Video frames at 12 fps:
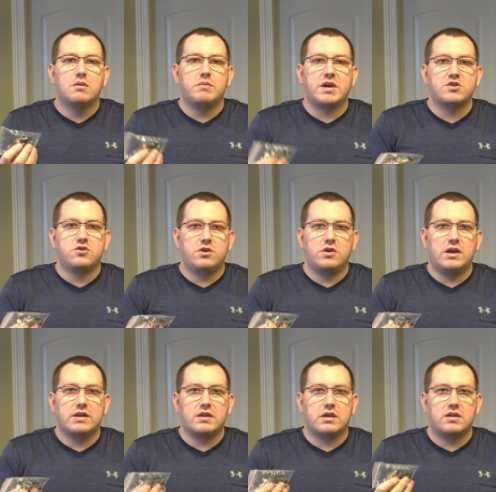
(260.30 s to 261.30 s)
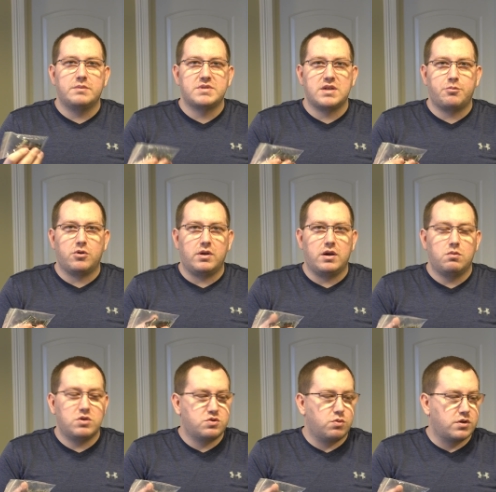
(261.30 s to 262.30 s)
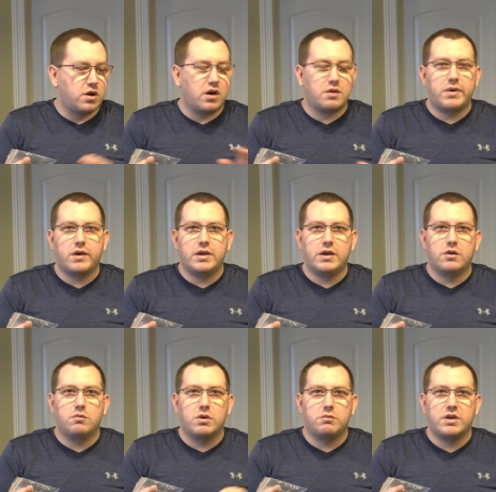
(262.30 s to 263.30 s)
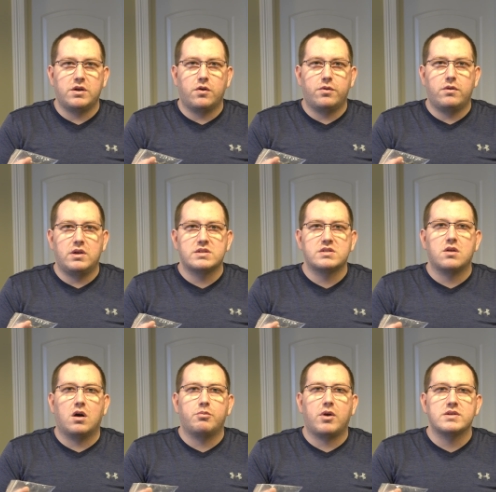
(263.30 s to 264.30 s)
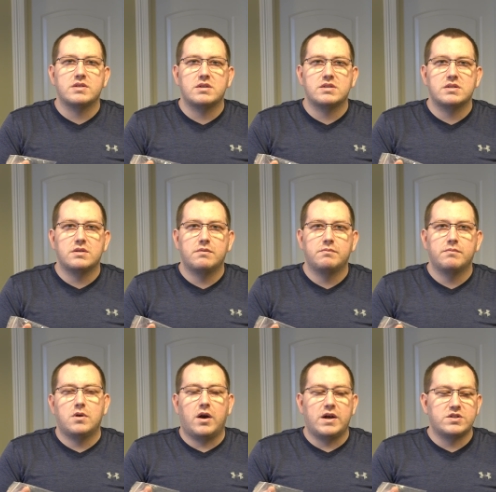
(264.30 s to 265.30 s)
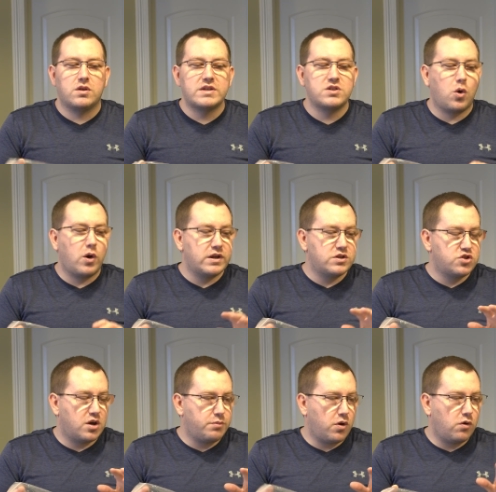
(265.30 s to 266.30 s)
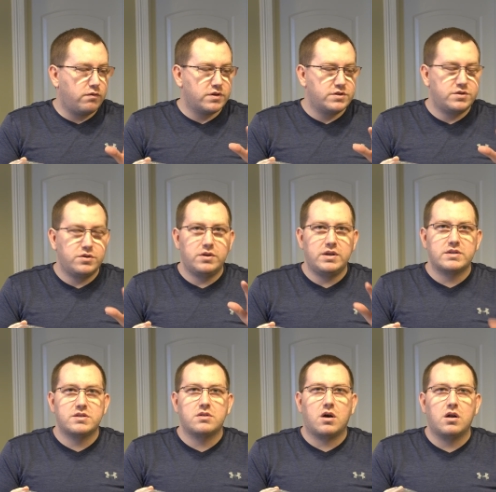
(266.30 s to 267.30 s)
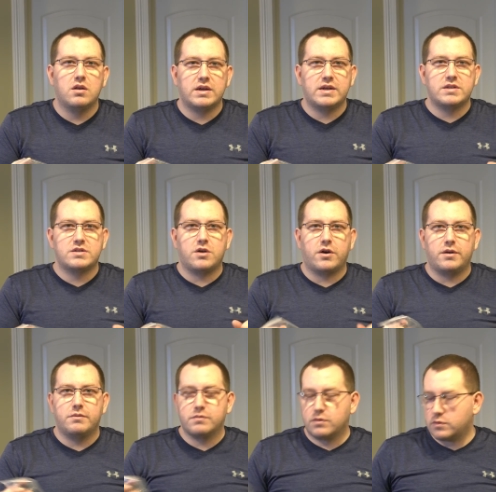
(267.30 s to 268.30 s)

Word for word: make sure you get the clips separately, which we'll talk about here when we go through the install process. Alright, so let's go ahead and jump over to the install and get started.